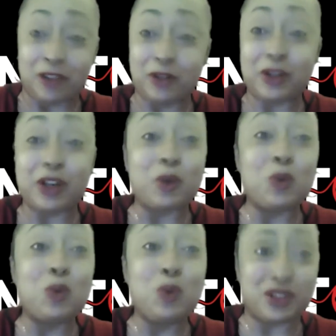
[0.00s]
I don't care
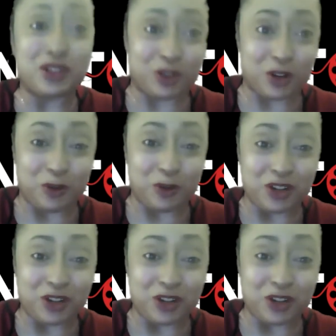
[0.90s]
what your career